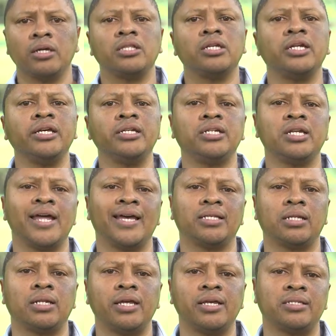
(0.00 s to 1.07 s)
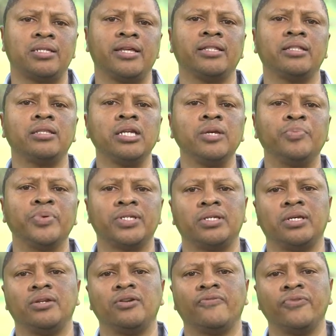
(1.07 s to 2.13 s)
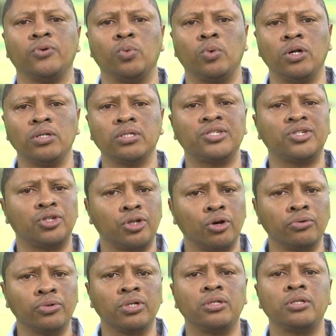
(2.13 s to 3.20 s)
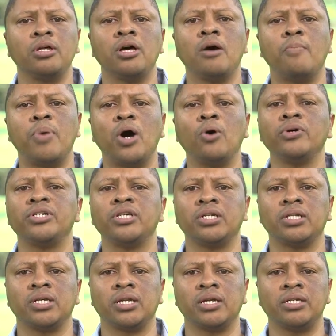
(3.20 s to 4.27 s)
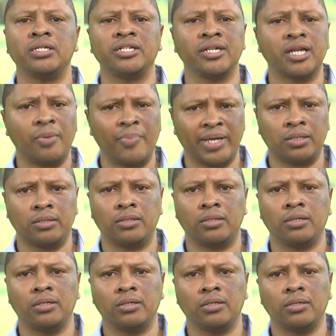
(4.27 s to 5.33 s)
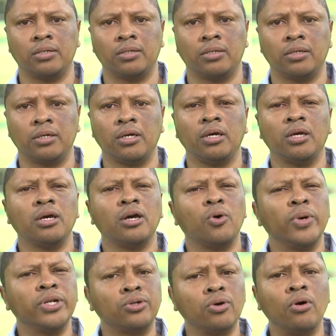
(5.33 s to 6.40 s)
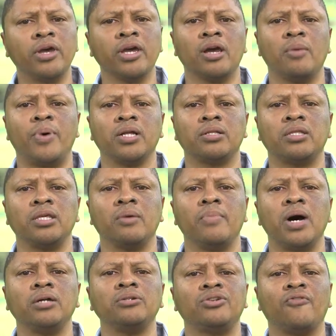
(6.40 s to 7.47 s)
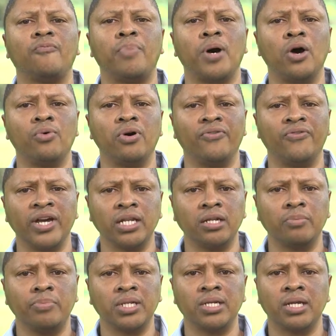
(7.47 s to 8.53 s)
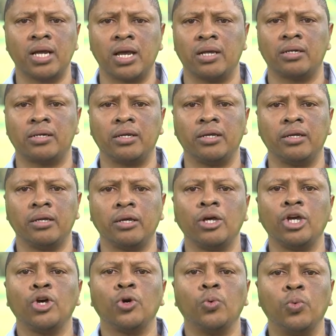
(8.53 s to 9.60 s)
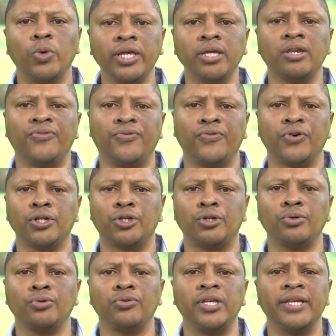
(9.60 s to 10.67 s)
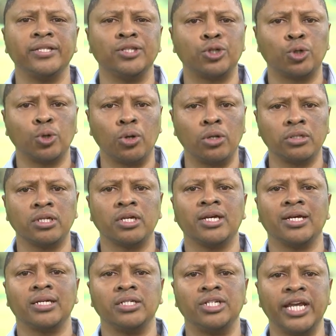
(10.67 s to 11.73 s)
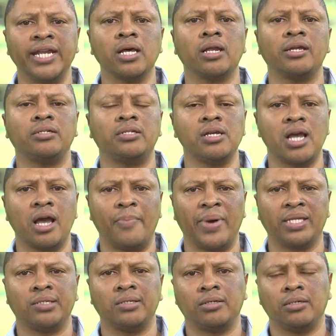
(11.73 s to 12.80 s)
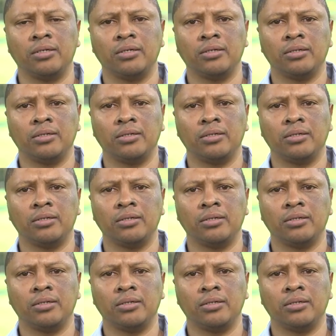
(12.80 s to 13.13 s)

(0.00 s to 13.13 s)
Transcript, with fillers: the region has less than three percent of the world's total power generation capacity. When talking about the amount of power available in a country, we refer to the installed generating capacity,